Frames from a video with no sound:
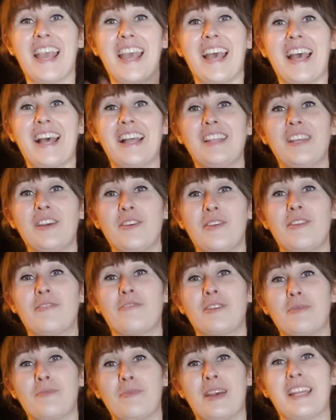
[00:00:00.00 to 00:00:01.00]
Hello
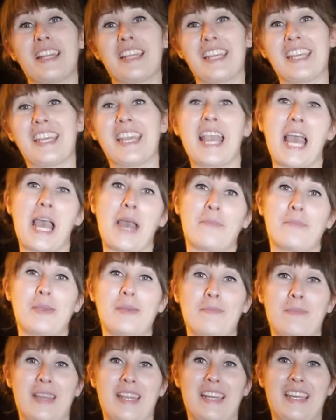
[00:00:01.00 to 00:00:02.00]
everybody, happy
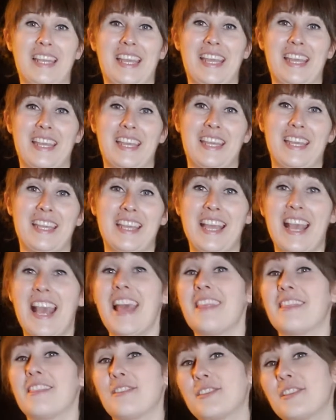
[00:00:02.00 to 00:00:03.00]
Monday.
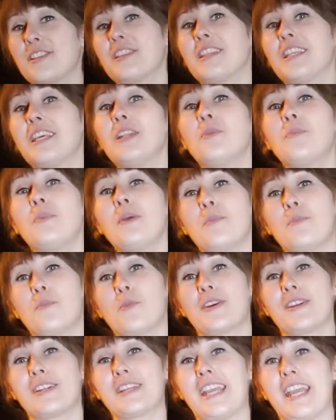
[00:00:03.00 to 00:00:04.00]
There's a little bit
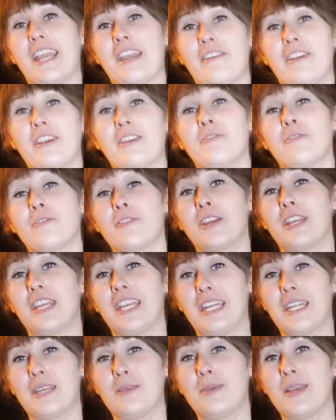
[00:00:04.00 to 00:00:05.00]
more to caring for a
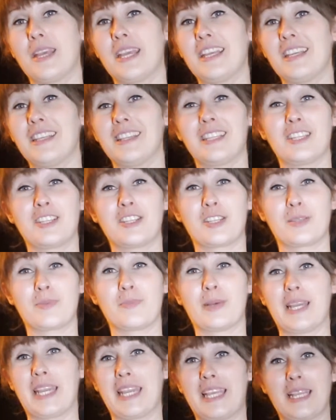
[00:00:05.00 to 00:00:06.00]
guinea pig than just
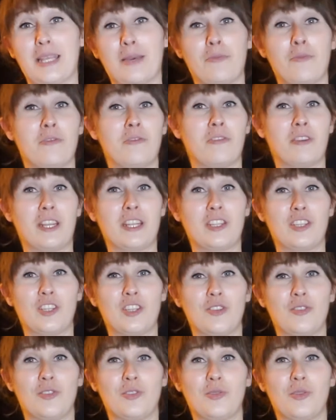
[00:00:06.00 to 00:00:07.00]
buying them fun
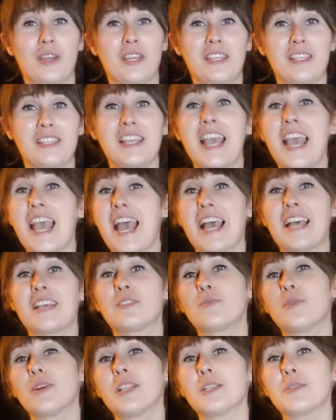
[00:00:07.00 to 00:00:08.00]
chew toys,
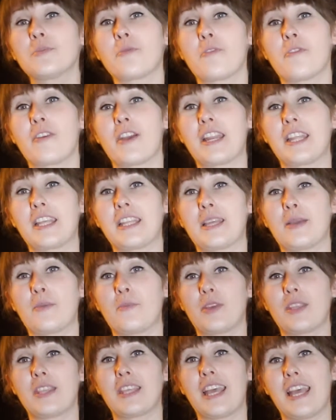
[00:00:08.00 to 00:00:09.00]
as well as providing them
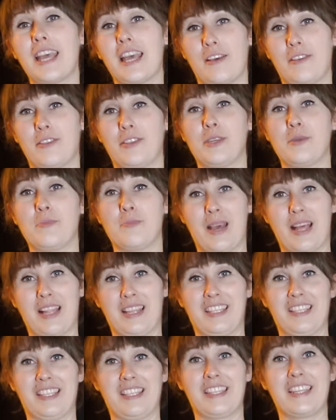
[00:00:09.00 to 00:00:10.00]
with a healthy,
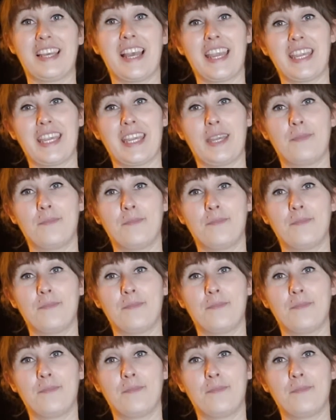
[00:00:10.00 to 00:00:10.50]
balanced diet.